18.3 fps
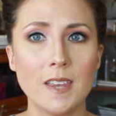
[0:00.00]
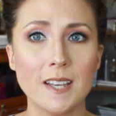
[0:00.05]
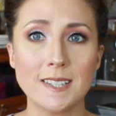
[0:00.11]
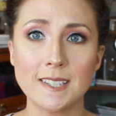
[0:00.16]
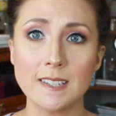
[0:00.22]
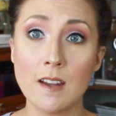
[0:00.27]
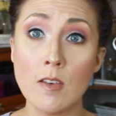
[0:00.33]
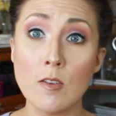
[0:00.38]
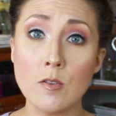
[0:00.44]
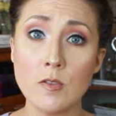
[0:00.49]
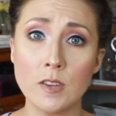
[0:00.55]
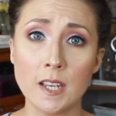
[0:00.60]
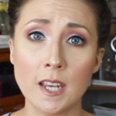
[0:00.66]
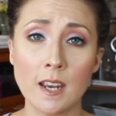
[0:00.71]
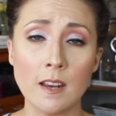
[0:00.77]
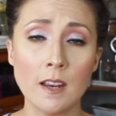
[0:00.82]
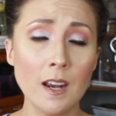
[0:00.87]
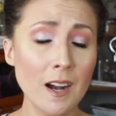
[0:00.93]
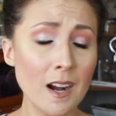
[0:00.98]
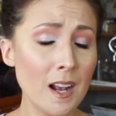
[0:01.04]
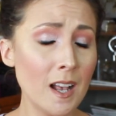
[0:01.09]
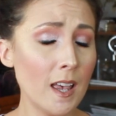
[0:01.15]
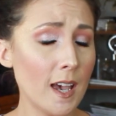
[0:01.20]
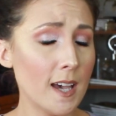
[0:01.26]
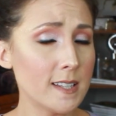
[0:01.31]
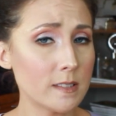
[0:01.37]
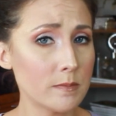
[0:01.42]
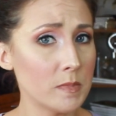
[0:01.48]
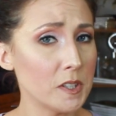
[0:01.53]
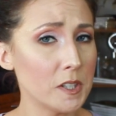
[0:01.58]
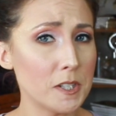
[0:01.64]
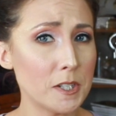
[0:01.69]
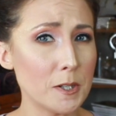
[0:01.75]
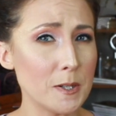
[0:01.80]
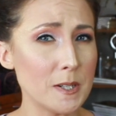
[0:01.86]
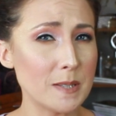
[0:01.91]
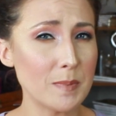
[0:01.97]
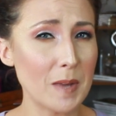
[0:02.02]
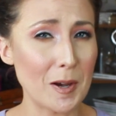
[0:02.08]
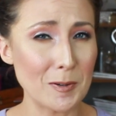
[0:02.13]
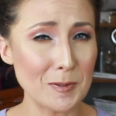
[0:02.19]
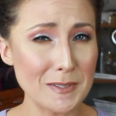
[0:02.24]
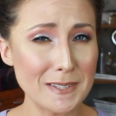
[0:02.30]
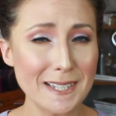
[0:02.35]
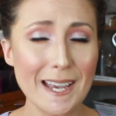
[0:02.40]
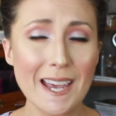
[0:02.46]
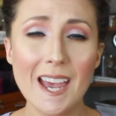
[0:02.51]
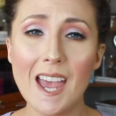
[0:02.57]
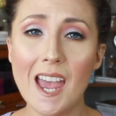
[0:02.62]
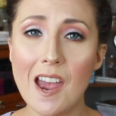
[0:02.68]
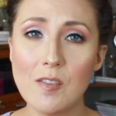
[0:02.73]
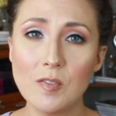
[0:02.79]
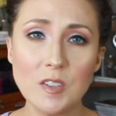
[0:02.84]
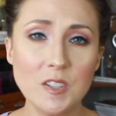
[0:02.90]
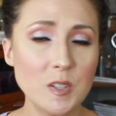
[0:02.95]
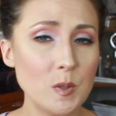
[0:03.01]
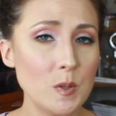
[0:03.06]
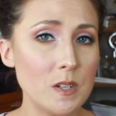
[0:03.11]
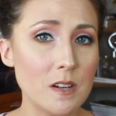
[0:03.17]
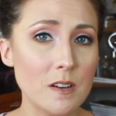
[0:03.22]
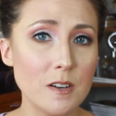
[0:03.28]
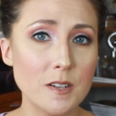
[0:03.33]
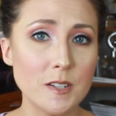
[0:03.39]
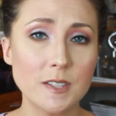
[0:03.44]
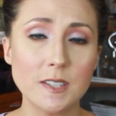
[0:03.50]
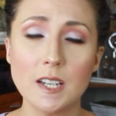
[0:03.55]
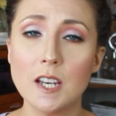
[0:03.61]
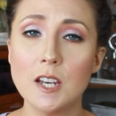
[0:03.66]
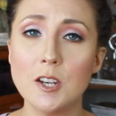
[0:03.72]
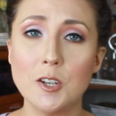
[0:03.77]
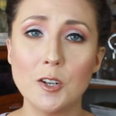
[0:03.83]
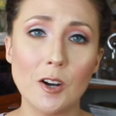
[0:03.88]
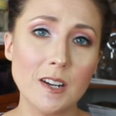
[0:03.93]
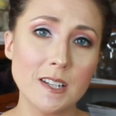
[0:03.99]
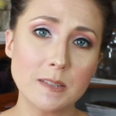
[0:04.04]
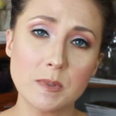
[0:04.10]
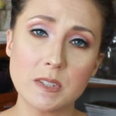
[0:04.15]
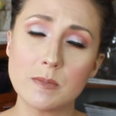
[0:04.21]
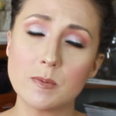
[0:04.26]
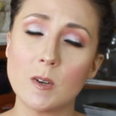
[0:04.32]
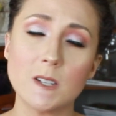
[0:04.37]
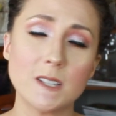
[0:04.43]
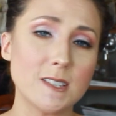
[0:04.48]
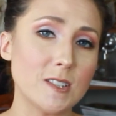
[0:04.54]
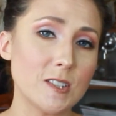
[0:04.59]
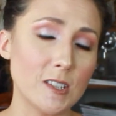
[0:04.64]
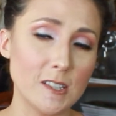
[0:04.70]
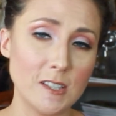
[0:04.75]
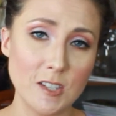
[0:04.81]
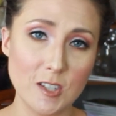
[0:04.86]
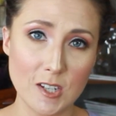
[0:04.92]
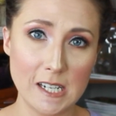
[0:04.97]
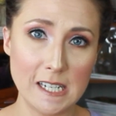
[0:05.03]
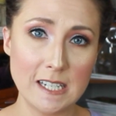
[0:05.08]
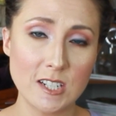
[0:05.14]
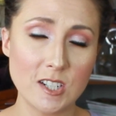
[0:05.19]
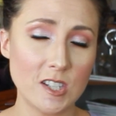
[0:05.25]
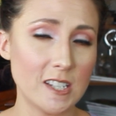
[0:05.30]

That's another thing. As a military spouse, every 2 years, your husband's boss is going to change.